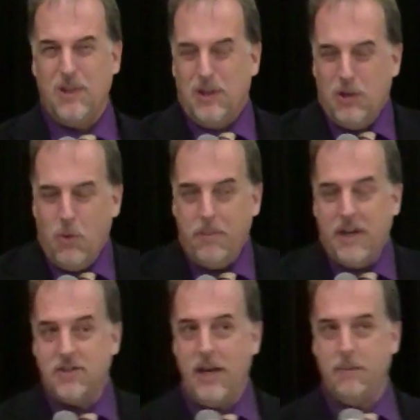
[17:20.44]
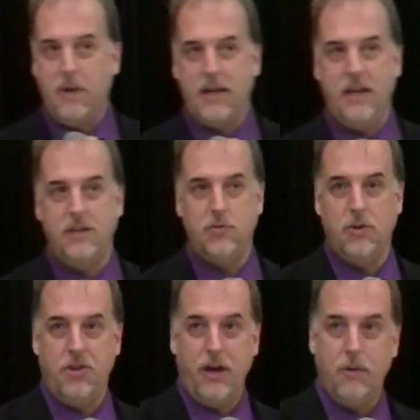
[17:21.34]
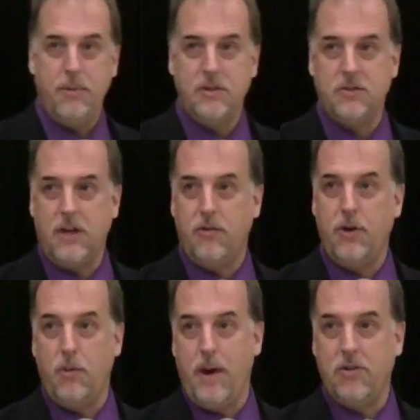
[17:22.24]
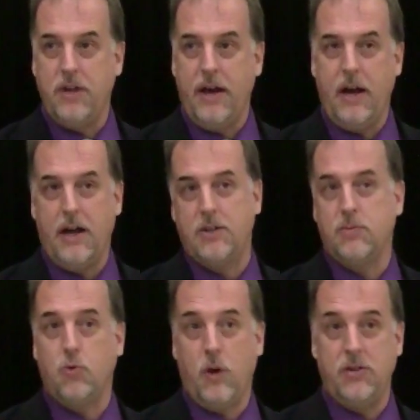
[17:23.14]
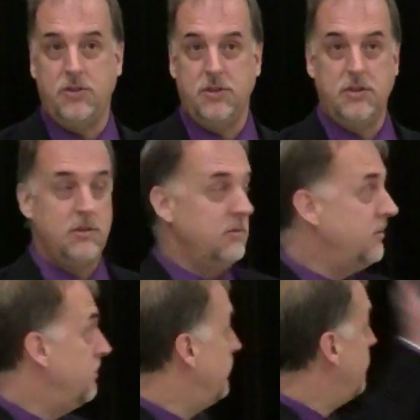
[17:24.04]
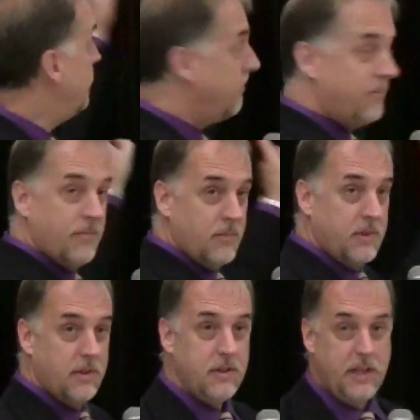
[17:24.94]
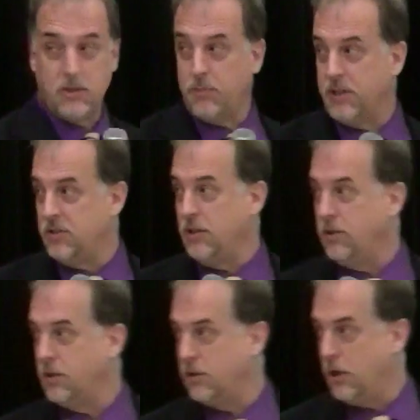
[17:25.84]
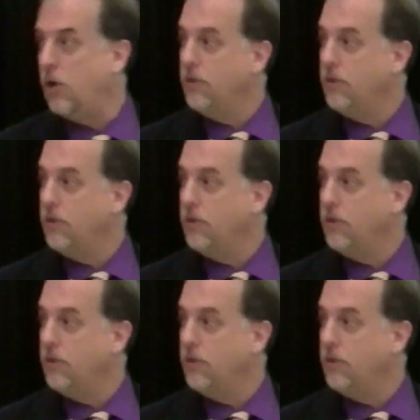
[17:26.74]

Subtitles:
You want me to take my kid to a therapist? I don't know about that. I got some questions. That's a place that you can call.